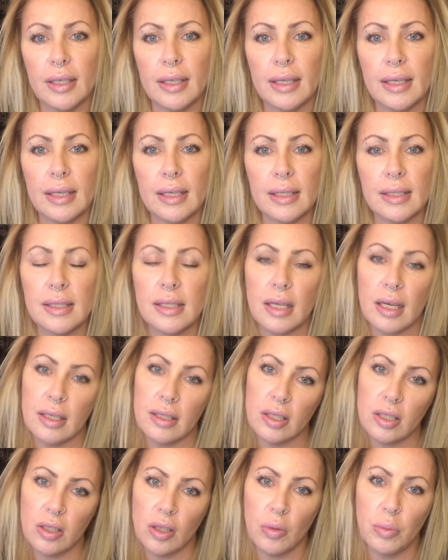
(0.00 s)
it's a
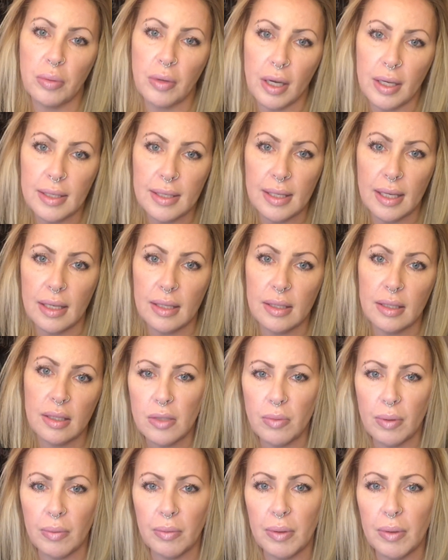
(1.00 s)
slow process.
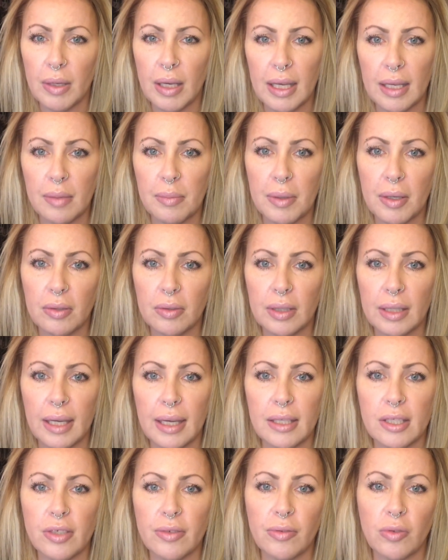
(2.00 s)
When we hit about the
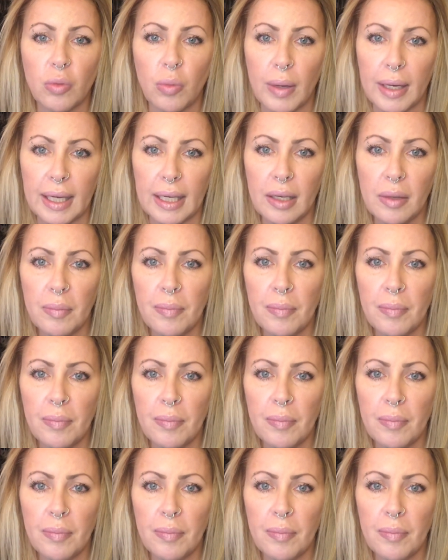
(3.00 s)
age of 20,